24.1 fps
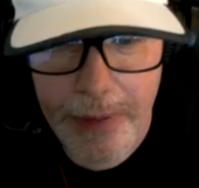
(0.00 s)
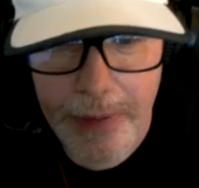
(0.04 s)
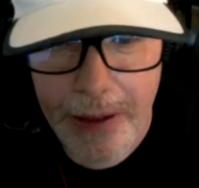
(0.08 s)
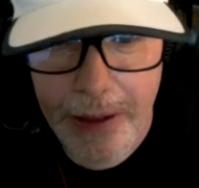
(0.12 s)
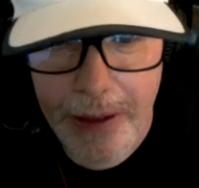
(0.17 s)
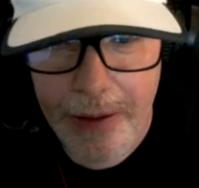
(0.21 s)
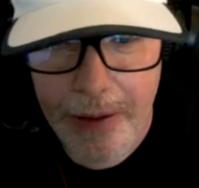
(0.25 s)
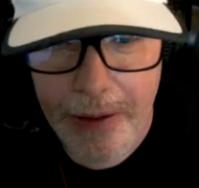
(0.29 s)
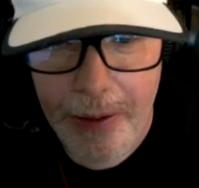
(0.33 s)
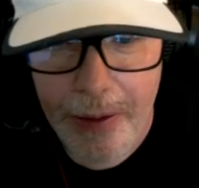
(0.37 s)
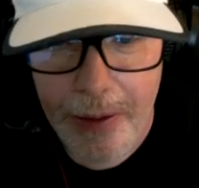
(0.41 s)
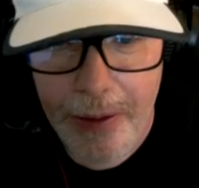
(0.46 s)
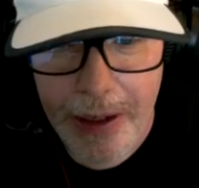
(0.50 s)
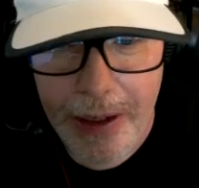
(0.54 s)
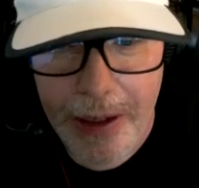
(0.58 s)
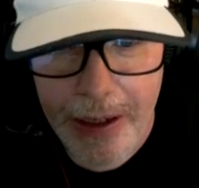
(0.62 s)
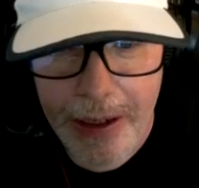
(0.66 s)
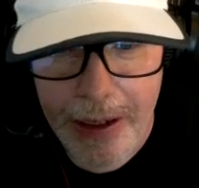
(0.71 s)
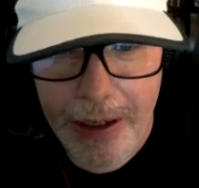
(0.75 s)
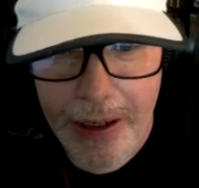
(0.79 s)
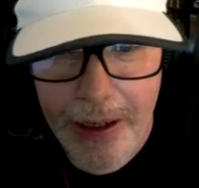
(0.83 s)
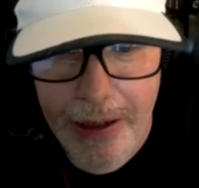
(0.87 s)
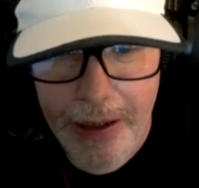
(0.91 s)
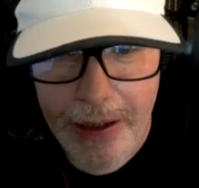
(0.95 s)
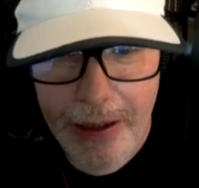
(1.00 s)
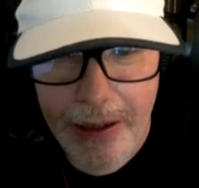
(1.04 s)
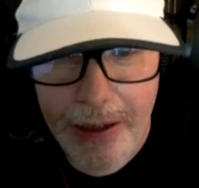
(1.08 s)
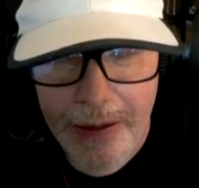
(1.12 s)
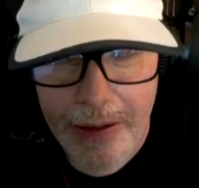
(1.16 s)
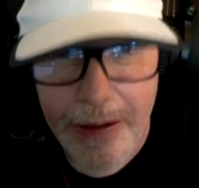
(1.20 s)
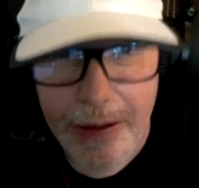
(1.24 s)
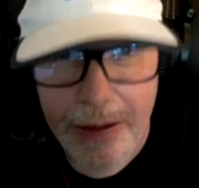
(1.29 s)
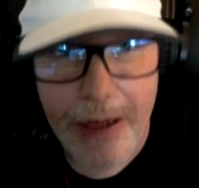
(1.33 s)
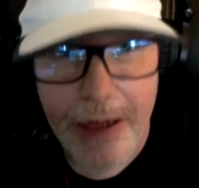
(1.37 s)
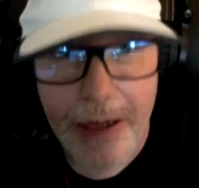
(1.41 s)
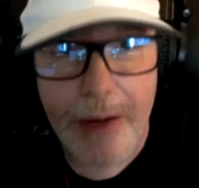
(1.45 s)
it
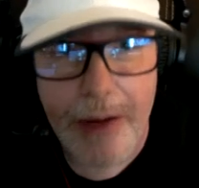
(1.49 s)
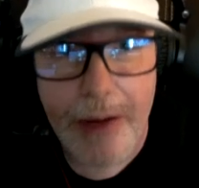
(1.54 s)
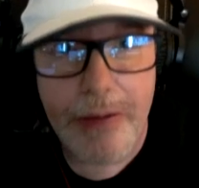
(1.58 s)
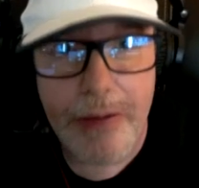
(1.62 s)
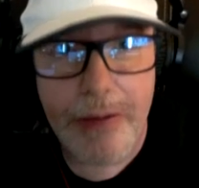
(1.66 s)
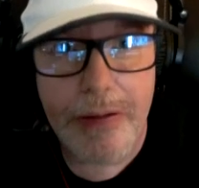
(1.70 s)
let out a